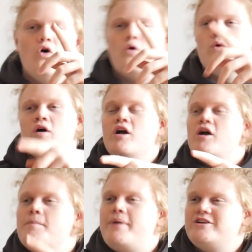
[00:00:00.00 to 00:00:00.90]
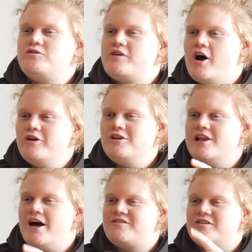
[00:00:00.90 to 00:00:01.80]
Ooh, petrol that only
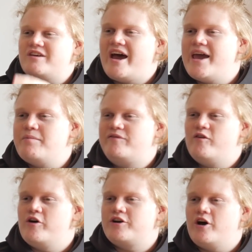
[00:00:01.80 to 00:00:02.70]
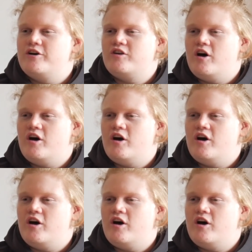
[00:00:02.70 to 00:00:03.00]
lasts a day before it goes